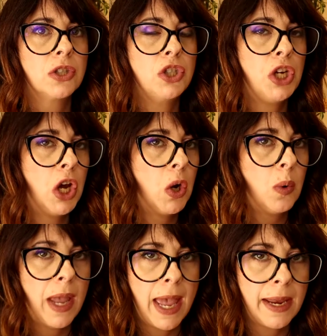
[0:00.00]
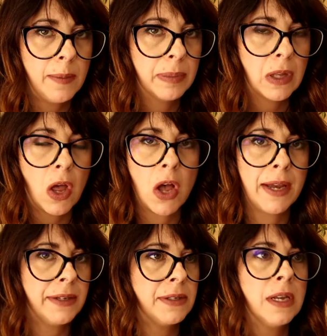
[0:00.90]
towhead
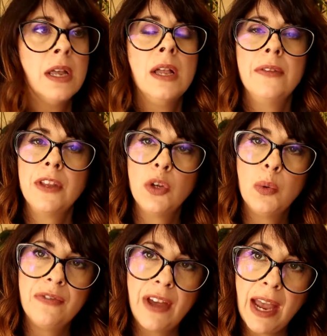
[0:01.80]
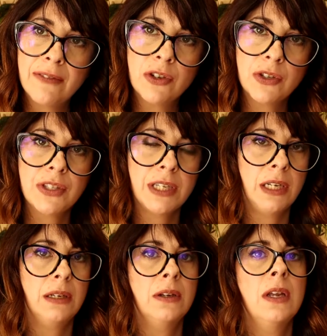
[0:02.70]
blonde that you have ever
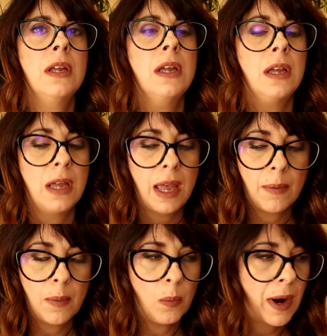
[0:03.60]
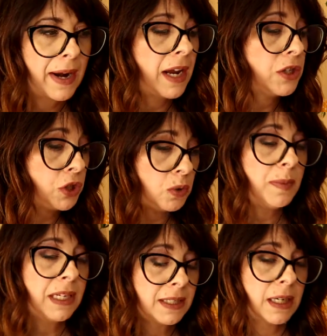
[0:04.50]
seen. When I do
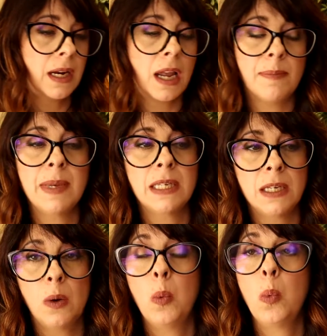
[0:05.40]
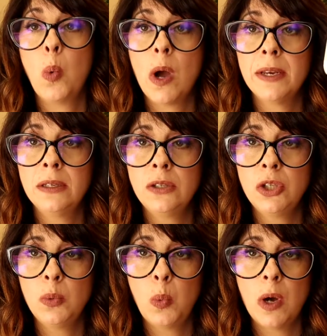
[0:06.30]
mix it, I mix it 1
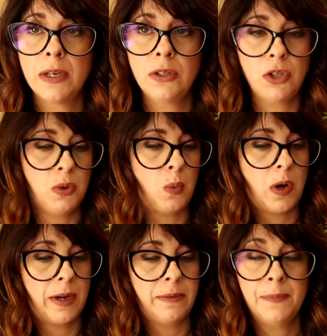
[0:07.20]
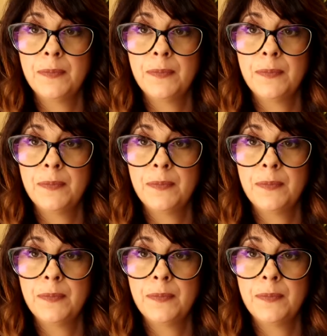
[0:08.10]
to 1 to 1